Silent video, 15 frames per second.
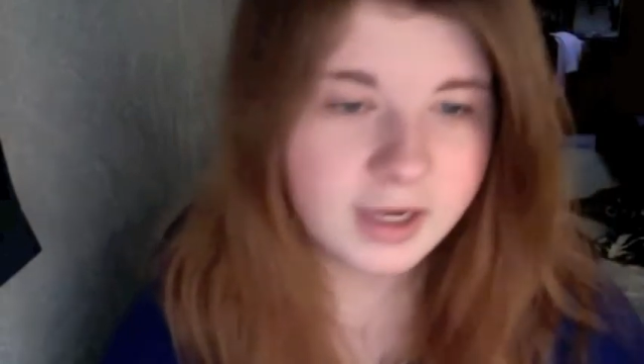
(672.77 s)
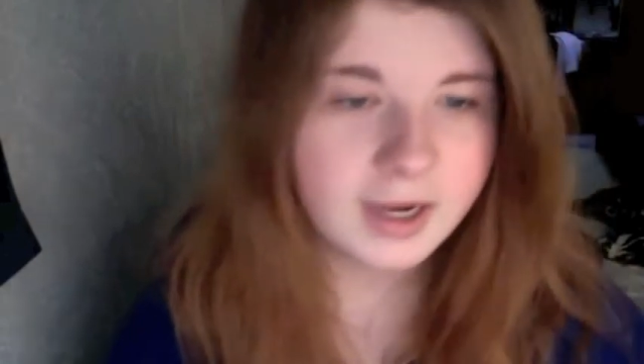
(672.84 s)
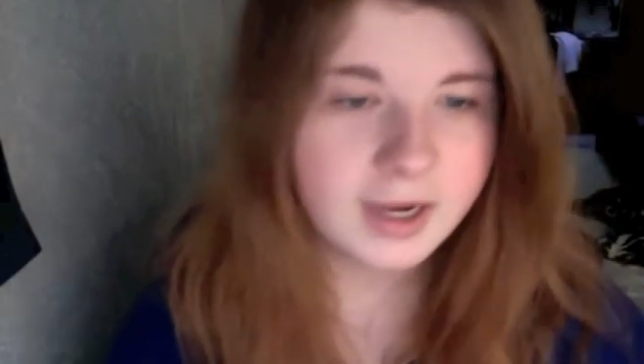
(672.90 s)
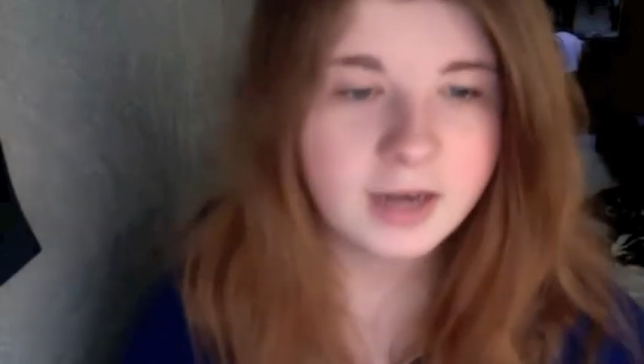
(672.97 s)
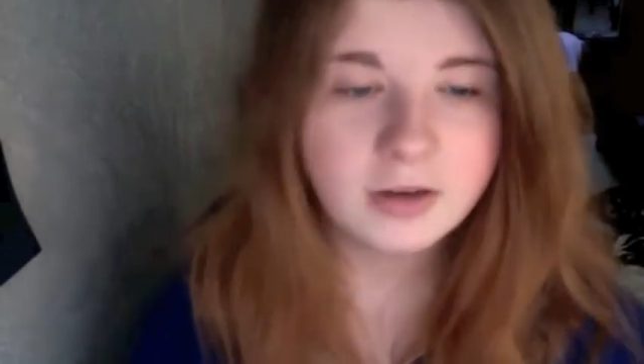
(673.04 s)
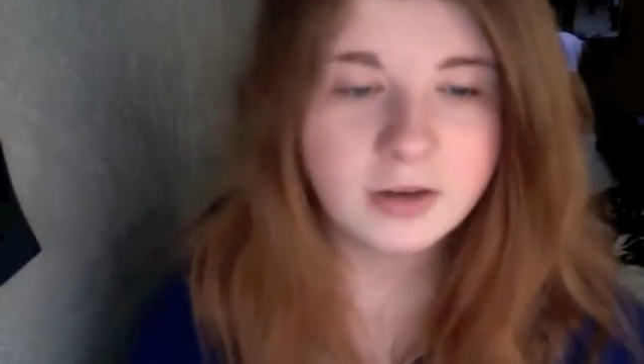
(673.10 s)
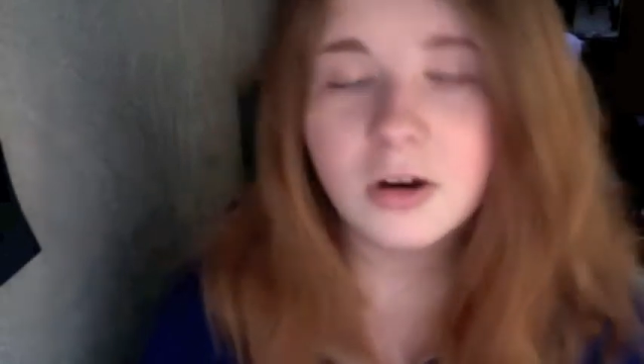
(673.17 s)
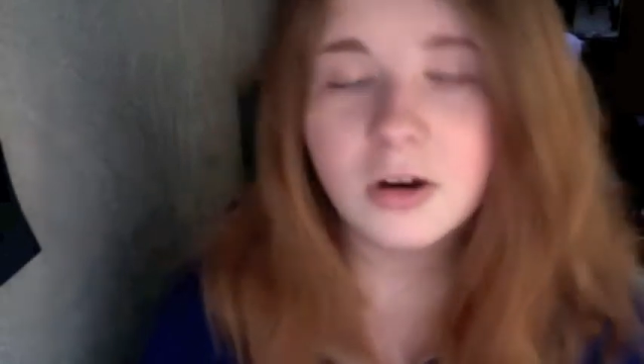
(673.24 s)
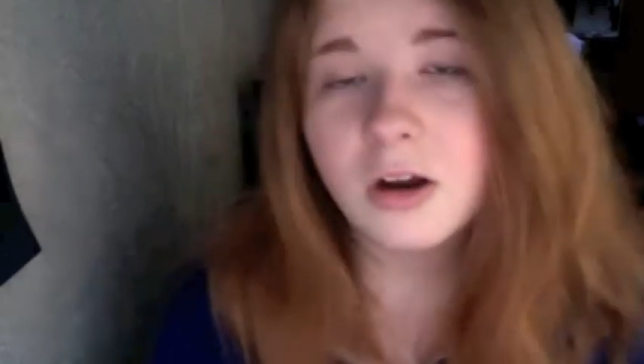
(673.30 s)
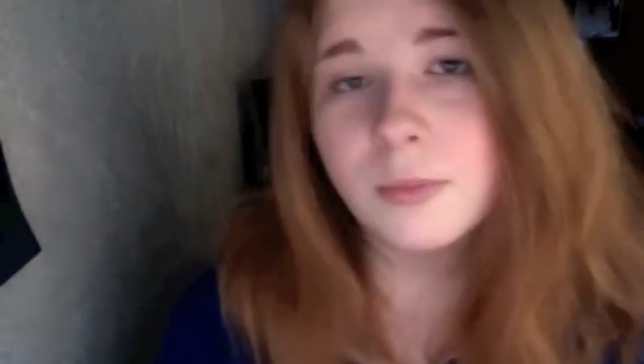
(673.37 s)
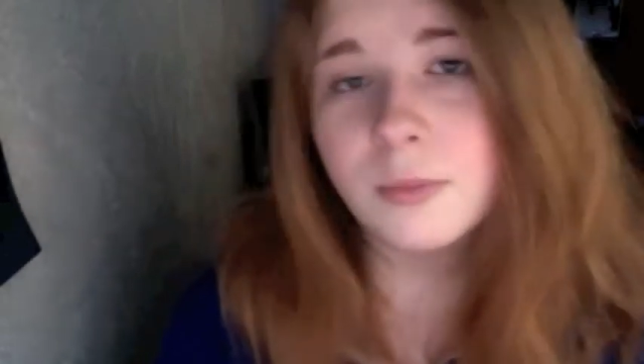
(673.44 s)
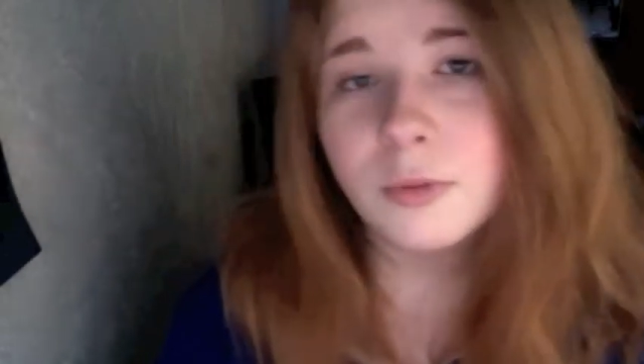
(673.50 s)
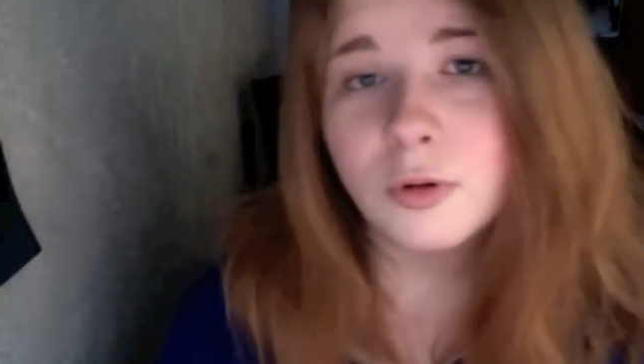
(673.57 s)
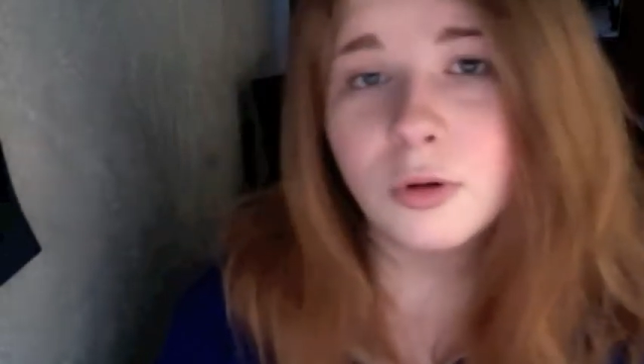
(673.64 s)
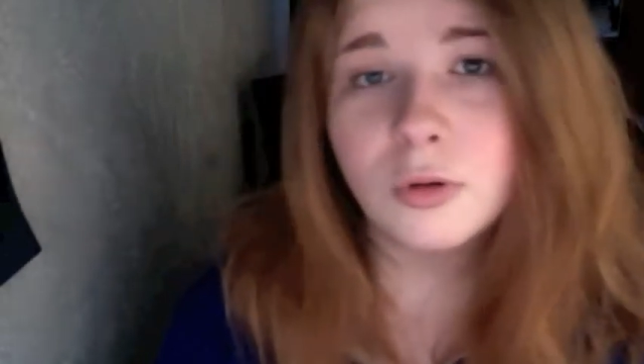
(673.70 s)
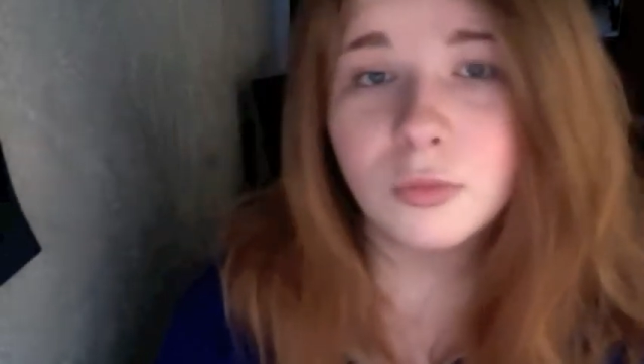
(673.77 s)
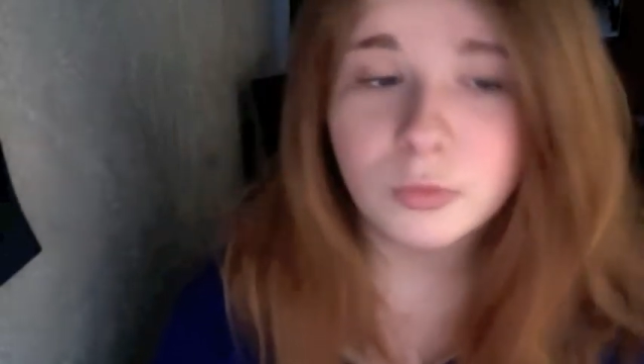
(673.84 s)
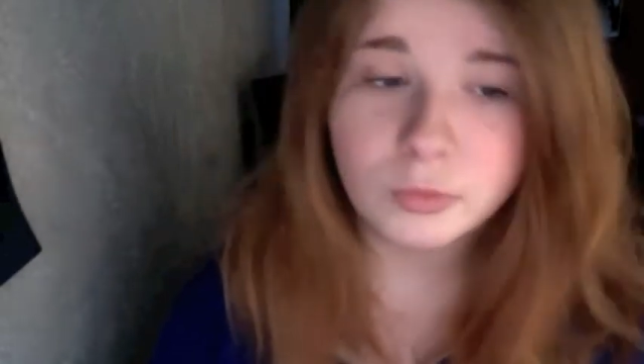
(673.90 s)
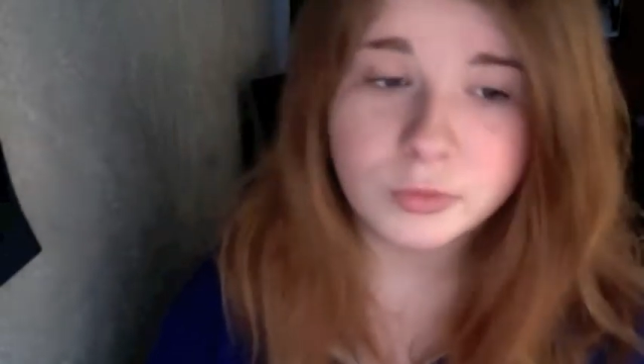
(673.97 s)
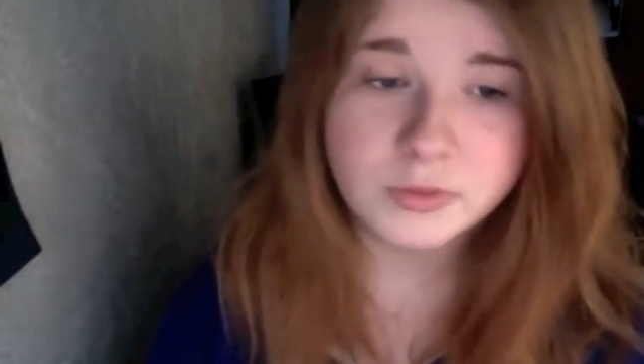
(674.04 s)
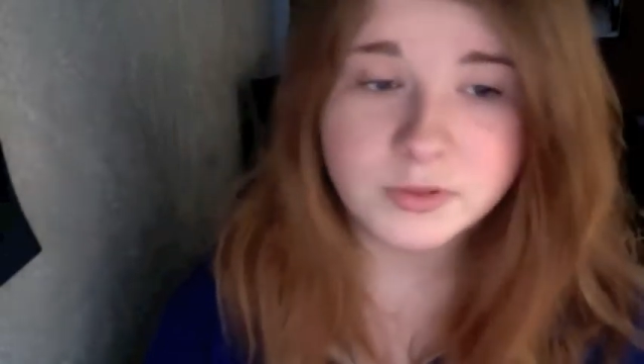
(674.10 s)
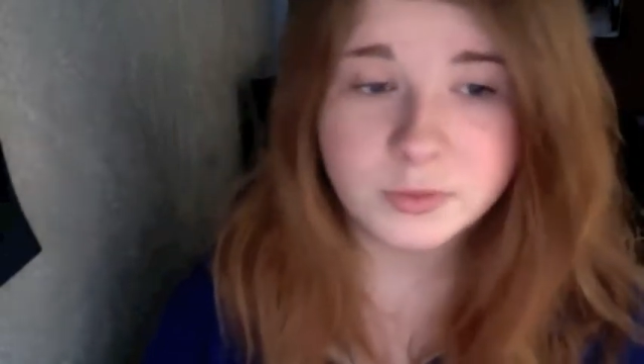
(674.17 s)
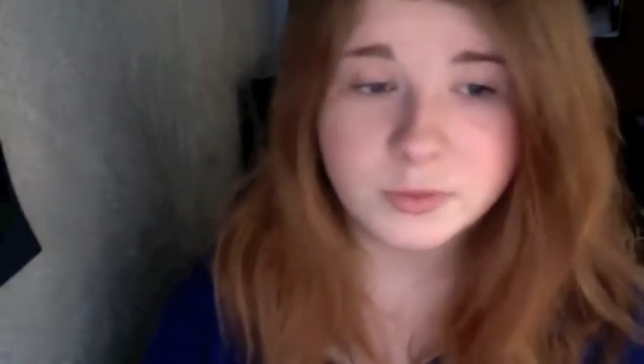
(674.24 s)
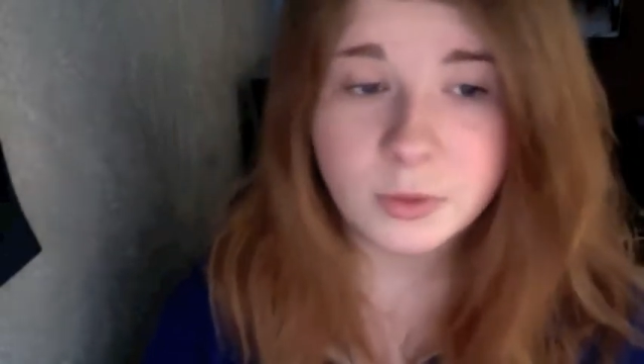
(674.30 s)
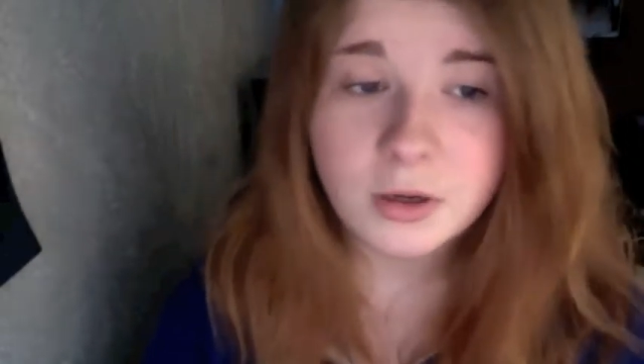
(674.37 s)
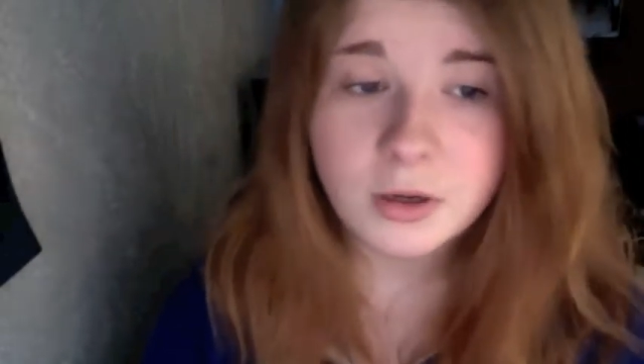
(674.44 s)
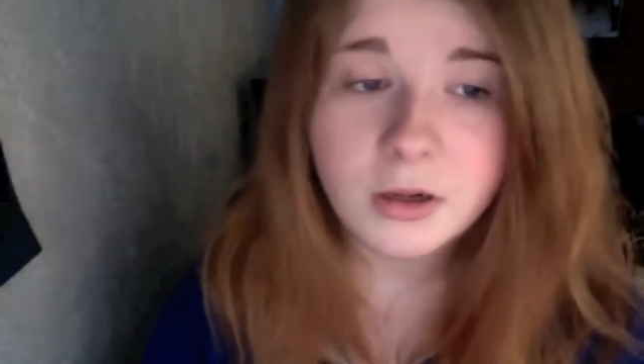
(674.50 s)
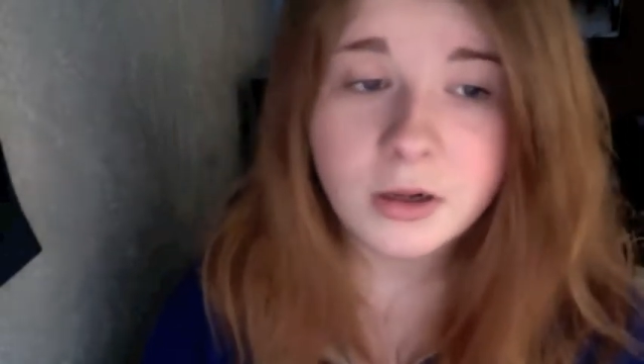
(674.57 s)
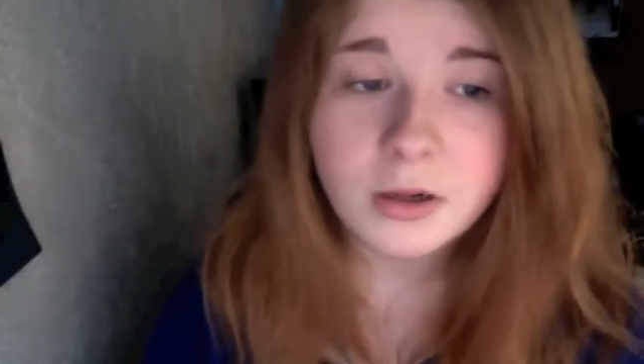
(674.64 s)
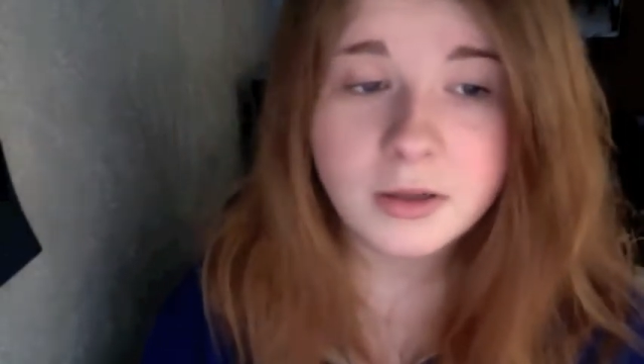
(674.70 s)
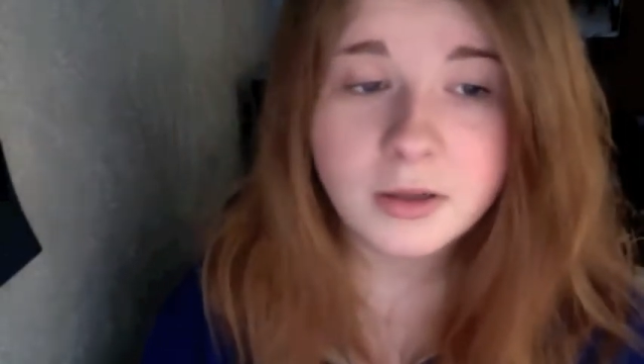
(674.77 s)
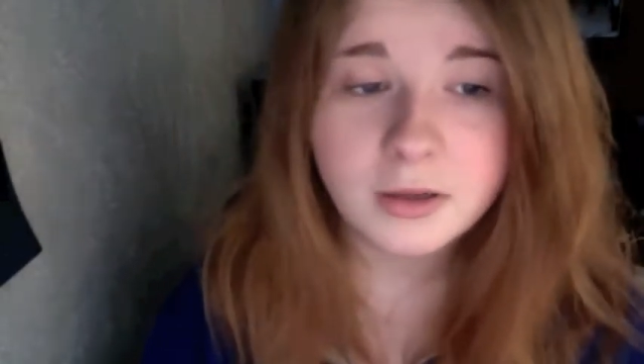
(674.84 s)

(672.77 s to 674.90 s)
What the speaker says: And Kurt Hummel rules the world